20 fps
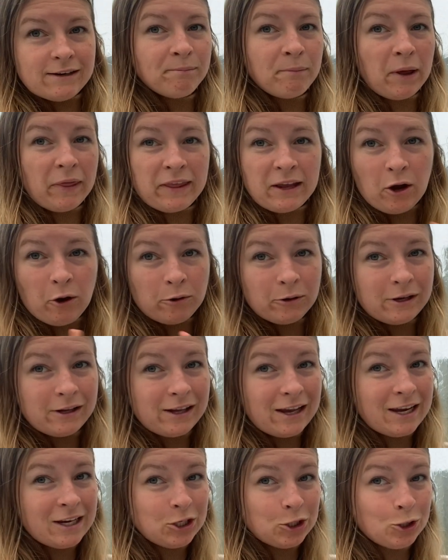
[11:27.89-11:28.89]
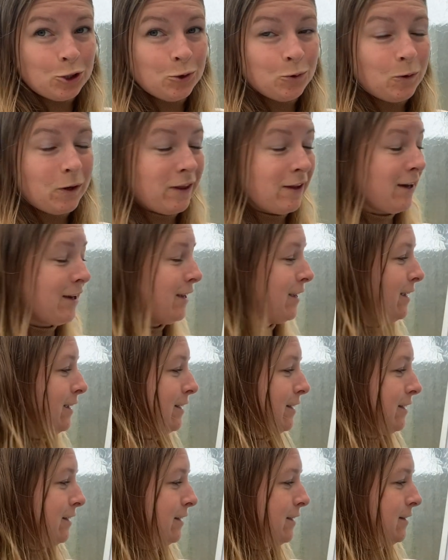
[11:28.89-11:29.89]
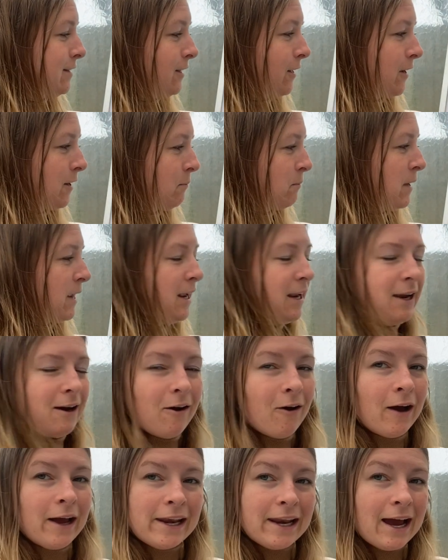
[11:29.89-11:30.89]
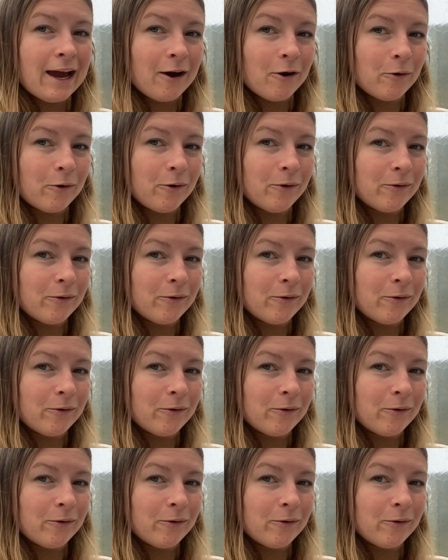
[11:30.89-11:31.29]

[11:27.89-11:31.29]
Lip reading: But the only issue with it is, like me, I now